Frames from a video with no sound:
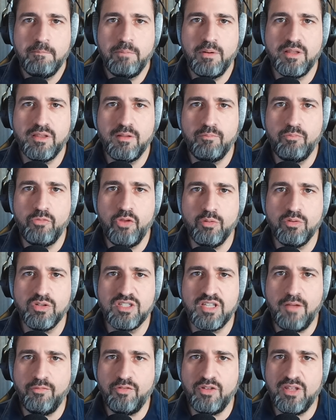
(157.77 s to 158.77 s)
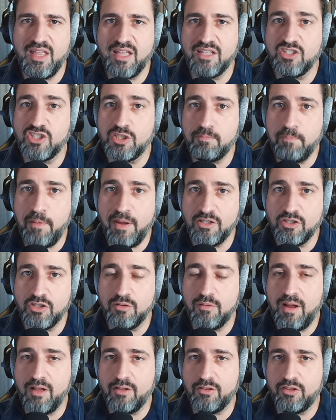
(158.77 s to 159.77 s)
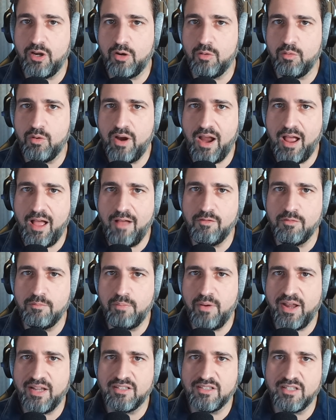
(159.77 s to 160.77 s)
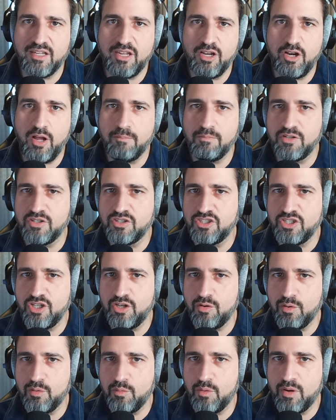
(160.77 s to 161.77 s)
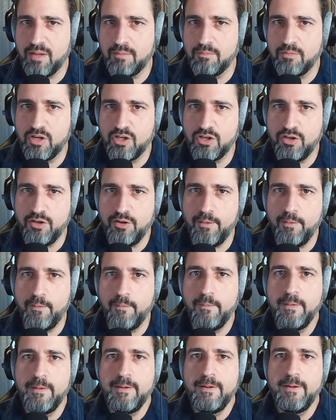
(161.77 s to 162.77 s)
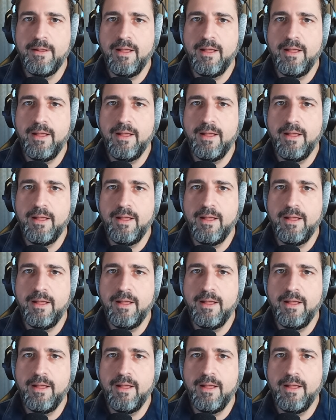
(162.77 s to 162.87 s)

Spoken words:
But there was definitely that specter out there where Alvin Bragg's like, I'm considering what I'm going to do.